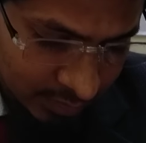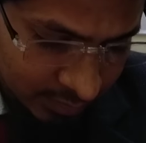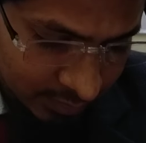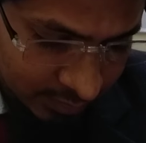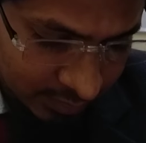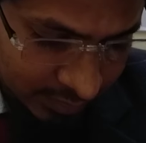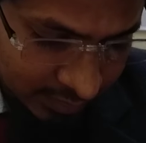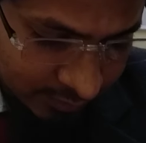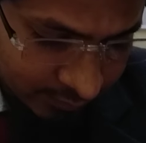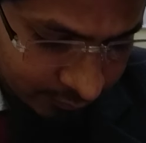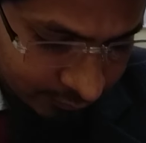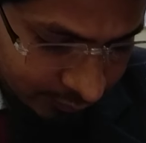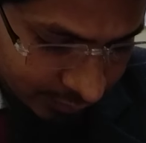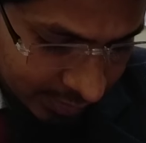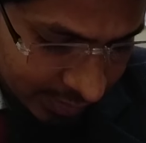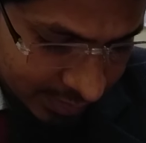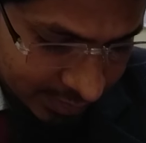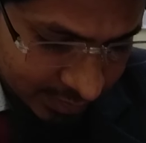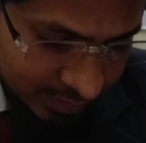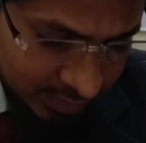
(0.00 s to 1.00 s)
This
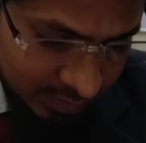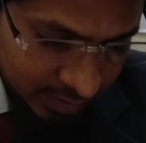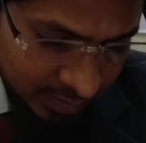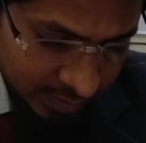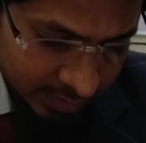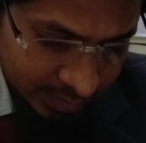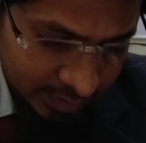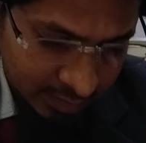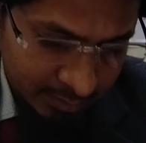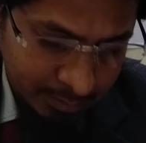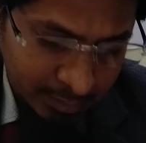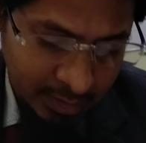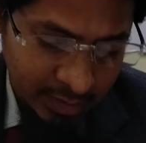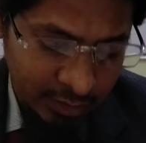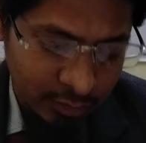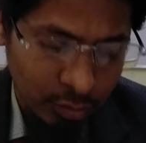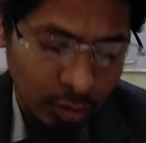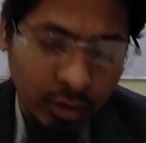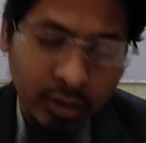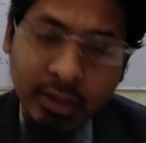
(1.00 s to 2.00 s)
waste contains
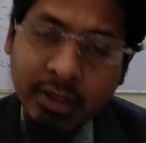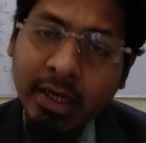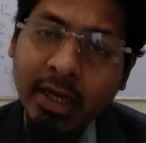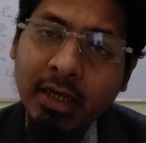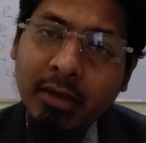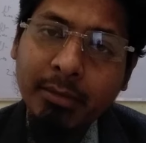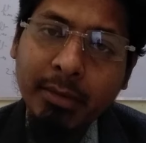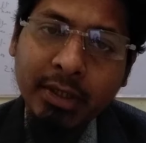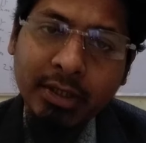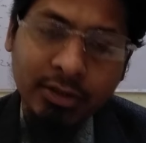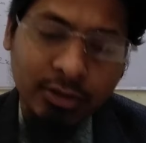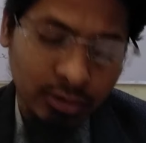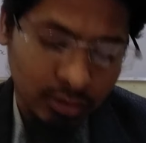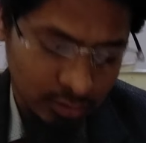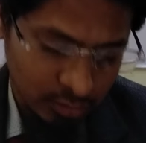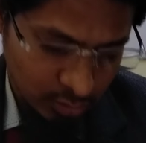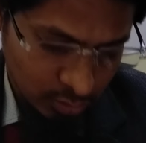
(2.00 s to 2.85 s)
many toxic elements